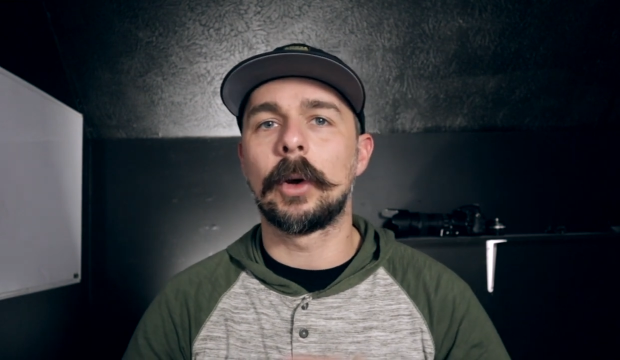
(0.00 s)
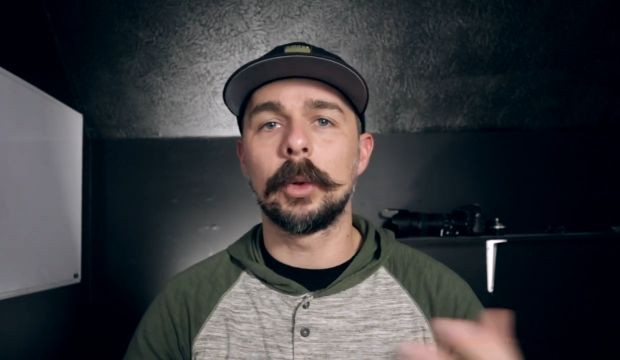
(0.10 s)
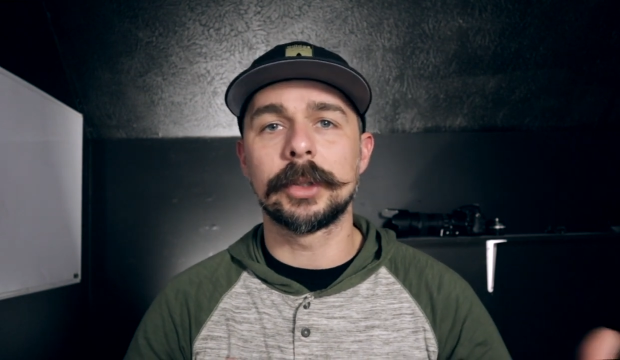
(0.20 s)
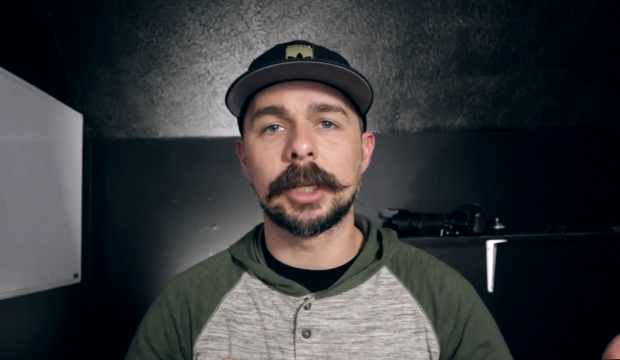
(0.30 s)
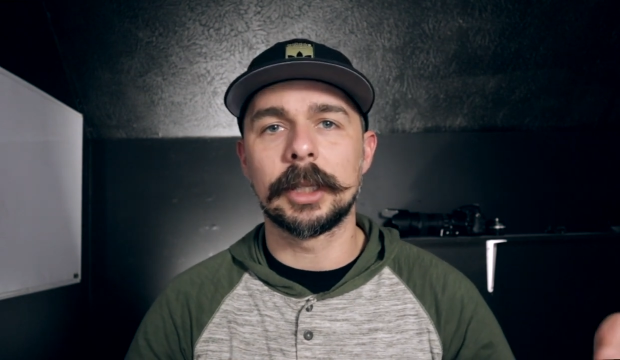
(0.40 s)

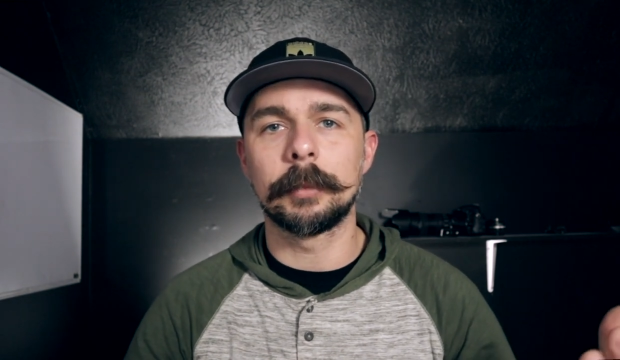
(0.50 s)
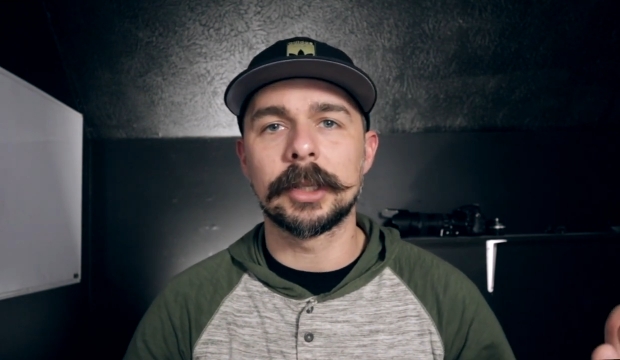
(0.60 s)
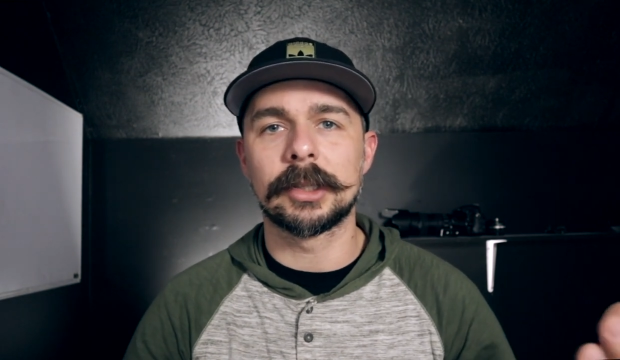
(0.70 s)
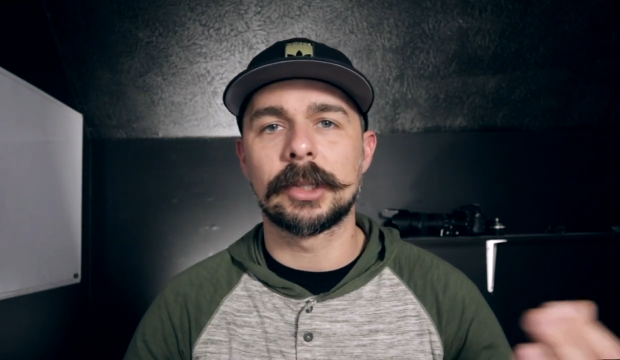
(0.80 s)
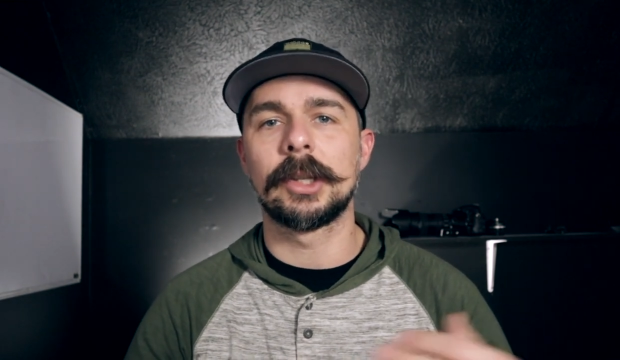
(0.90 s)
wholesaling
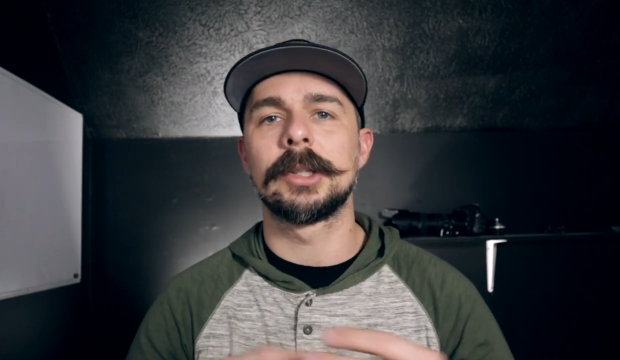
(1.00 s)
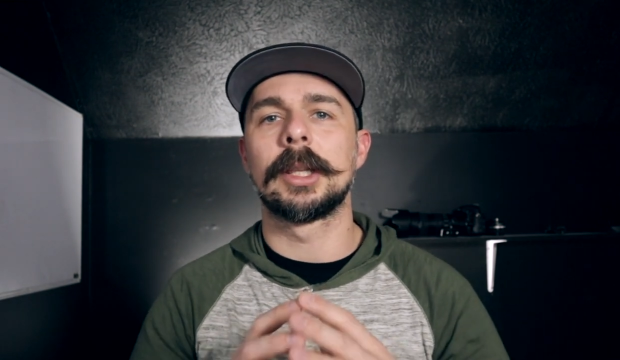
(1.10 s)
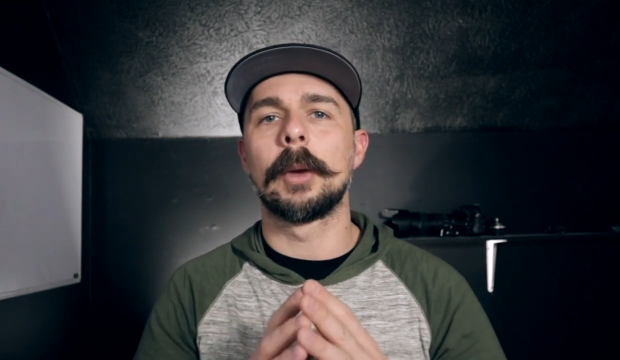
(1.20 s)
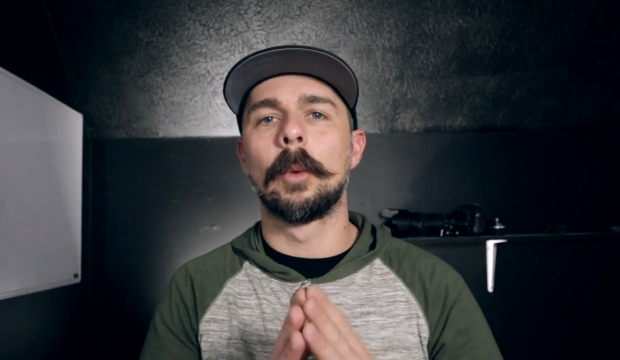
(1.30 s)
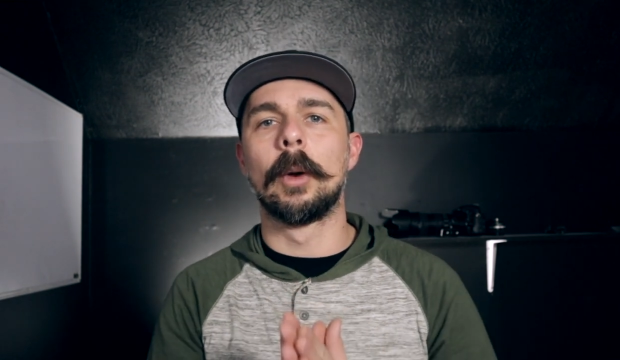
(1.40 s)
businesses
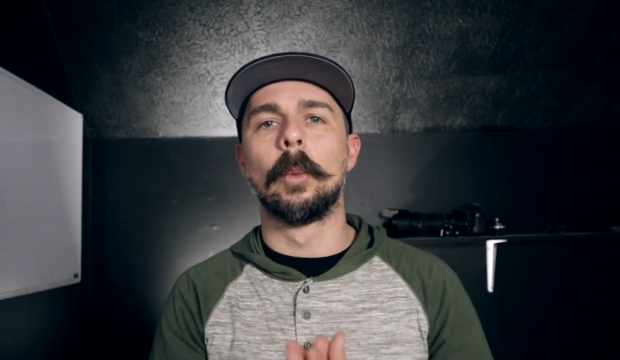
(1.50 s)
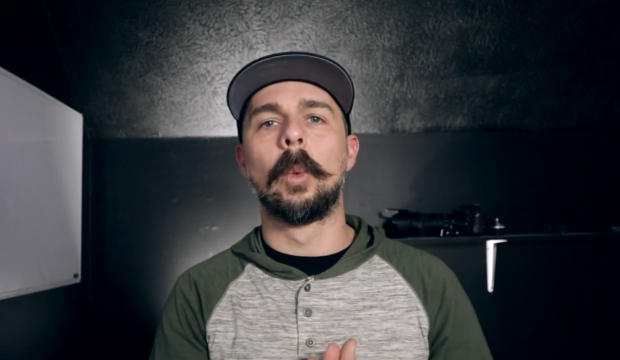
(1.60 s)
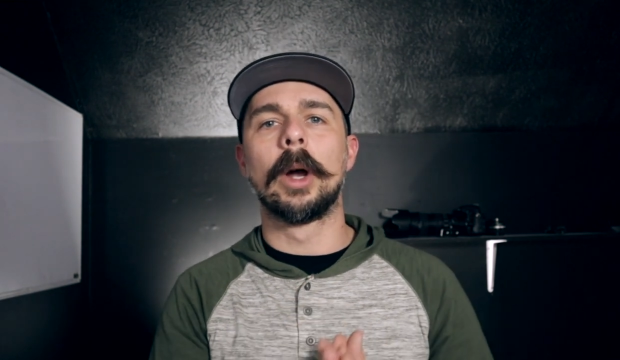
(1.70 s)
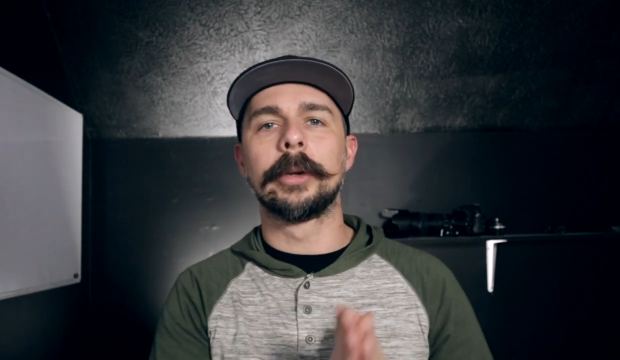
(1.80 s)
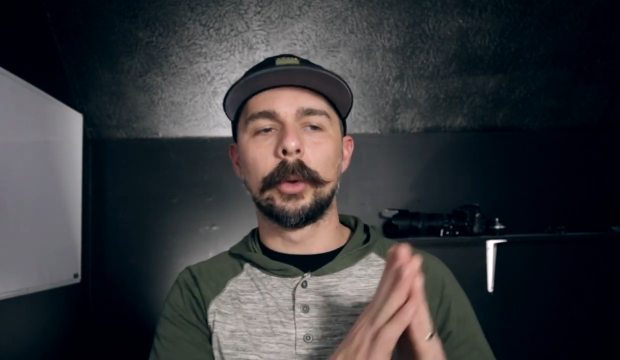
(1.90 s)
and they want
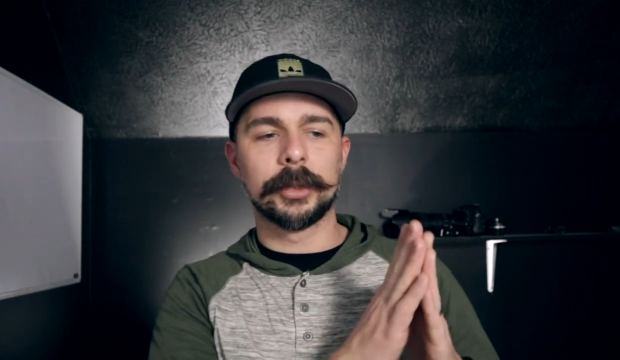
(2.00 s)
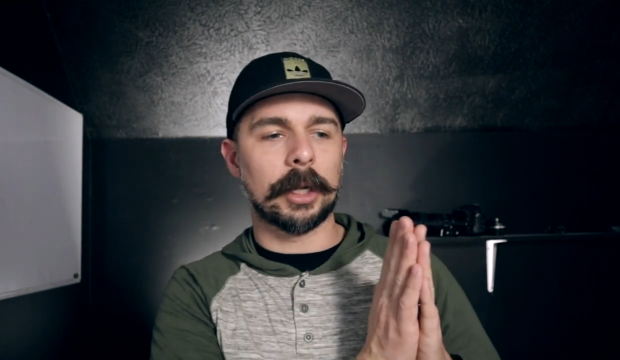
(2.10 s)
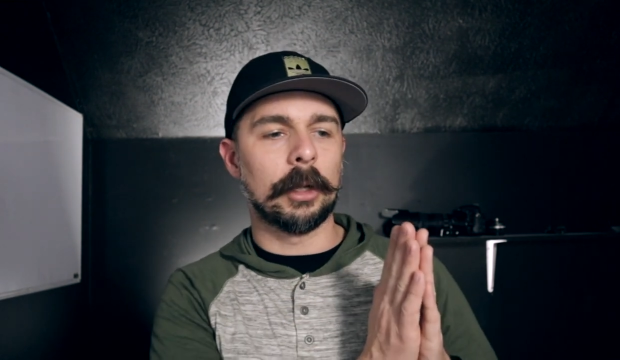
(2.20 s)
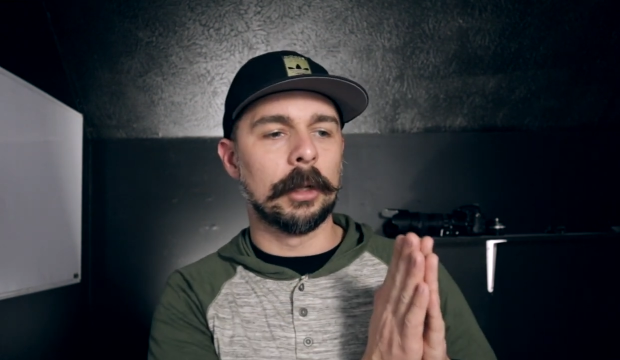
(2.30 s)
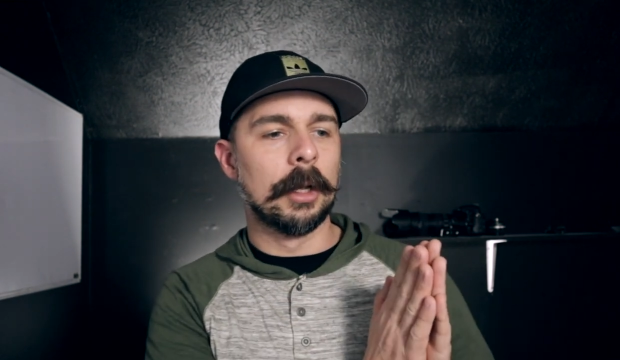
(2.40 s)
one
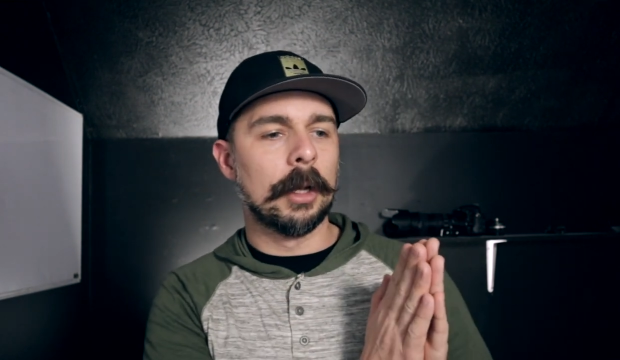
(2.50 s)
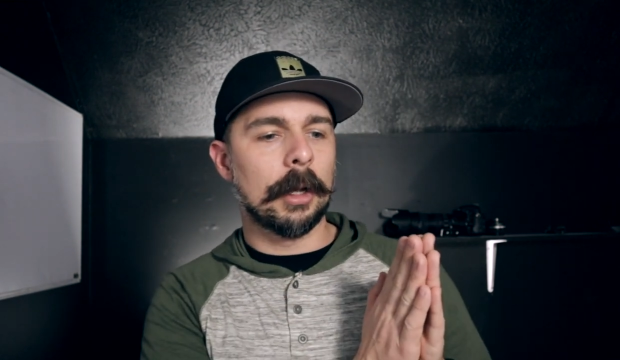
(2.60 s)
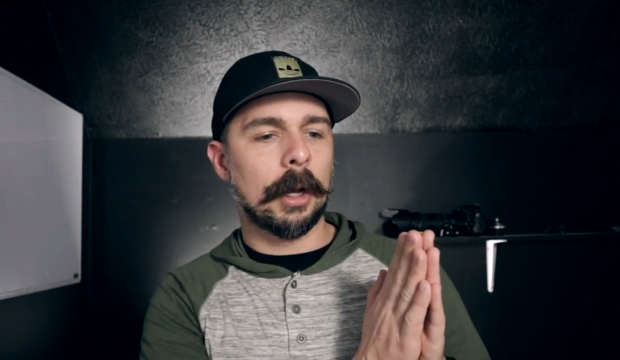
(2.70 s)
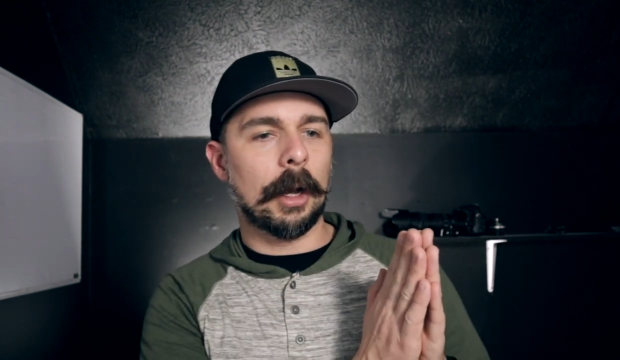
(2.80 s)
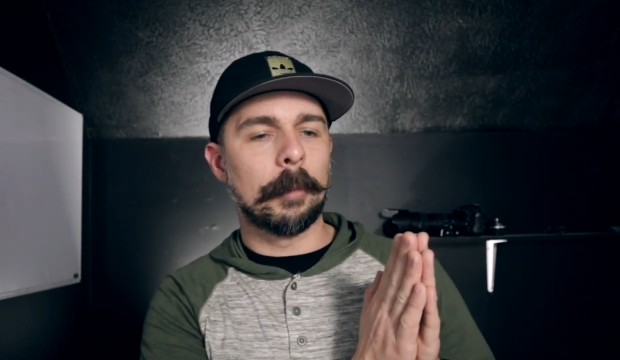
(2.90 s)
wholesale
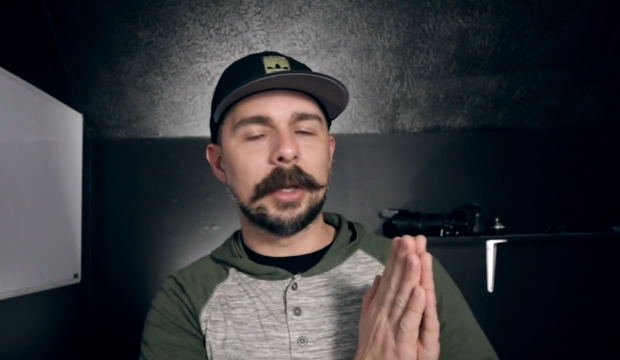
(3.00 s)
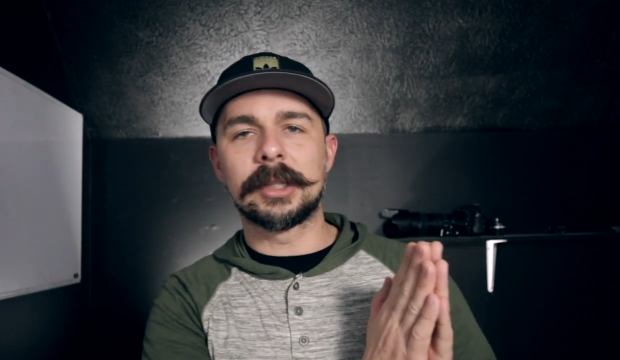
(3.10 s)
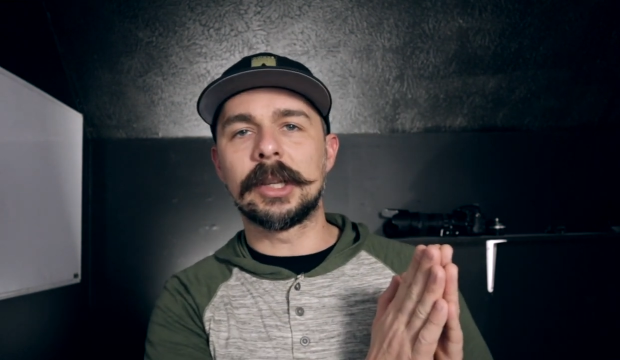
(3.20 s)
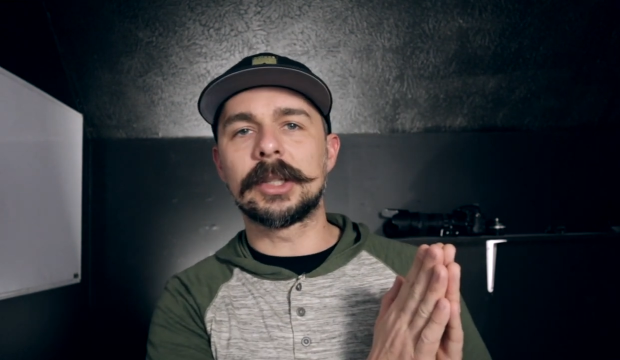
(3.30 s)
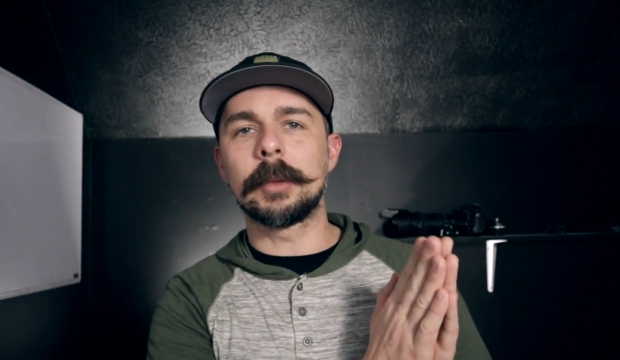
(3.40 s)

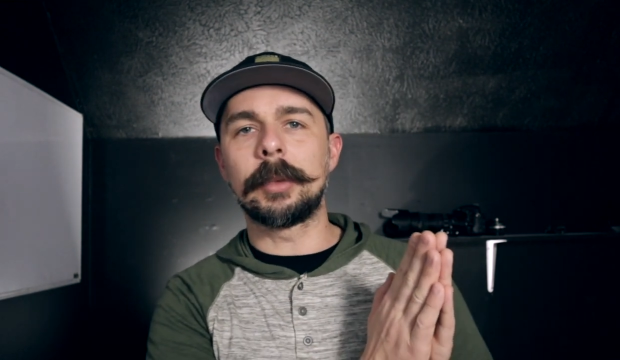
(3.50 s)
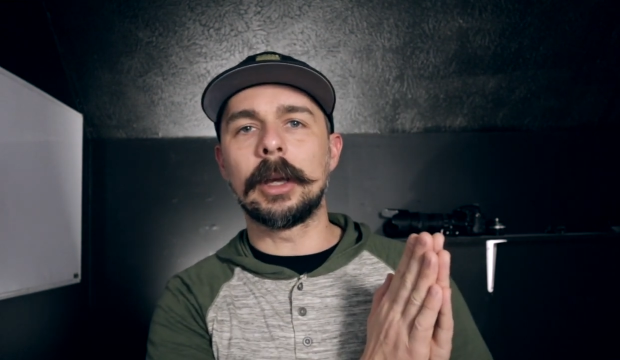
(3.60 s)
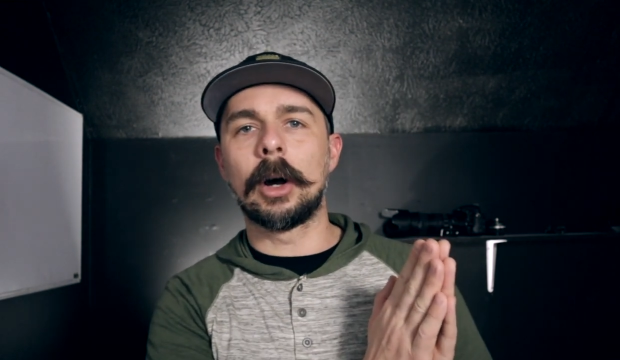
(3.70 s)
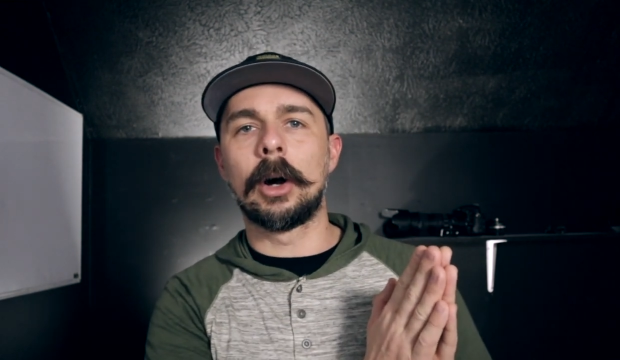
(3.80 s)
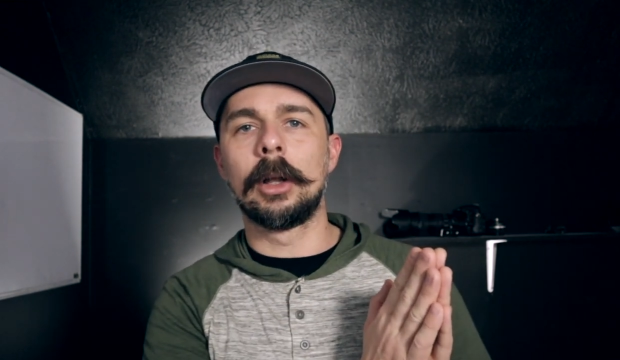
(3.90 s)
business to
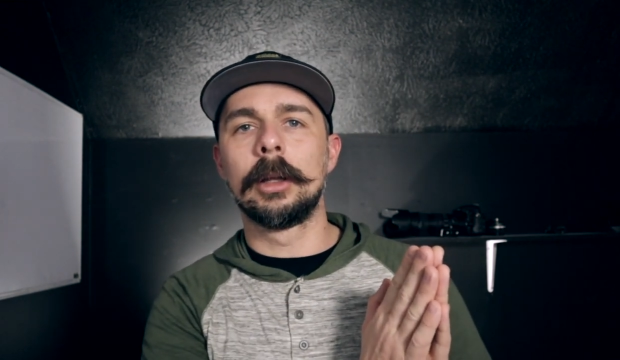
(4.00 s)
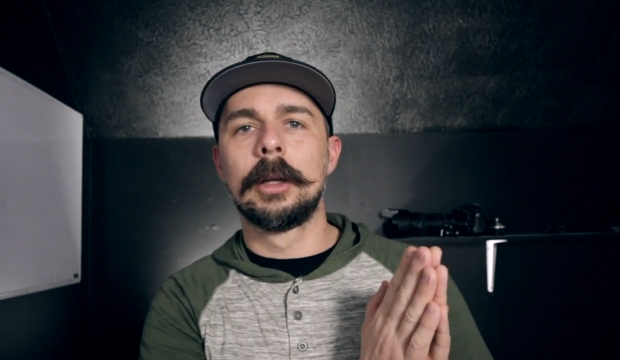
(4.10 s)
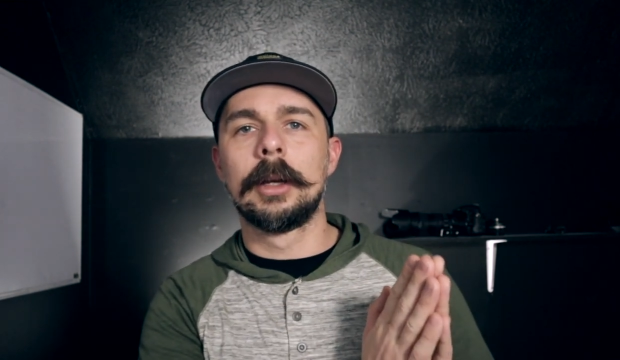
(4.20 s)
be all